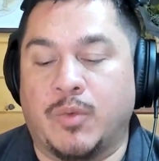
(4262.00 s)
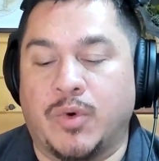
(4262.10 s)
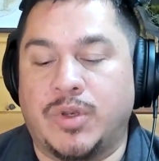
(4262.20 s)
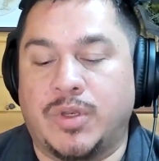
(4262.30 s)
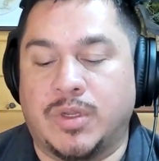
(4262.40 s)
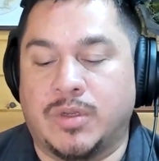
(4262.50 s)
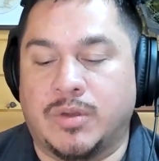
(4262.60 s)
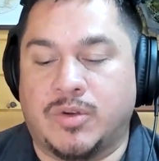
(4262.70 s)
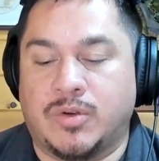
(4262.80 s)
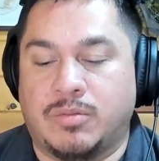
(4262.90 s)
would
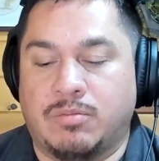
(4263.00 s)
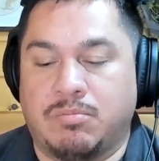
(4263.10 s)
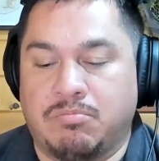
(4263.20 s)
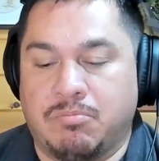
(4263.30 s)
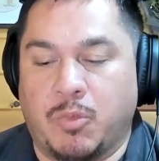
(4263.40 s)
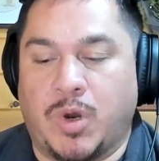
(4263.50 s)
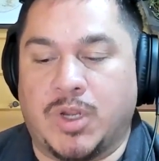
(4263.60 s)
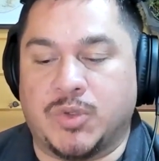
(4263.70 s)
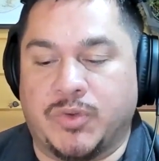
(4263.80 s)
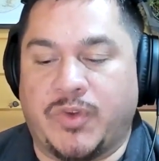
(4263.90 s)

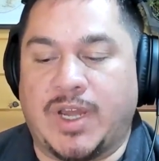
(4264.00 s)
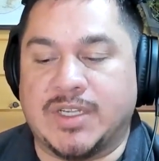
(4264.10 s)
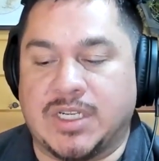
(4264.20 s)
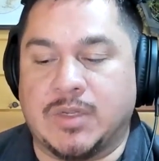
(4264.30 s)
want to advise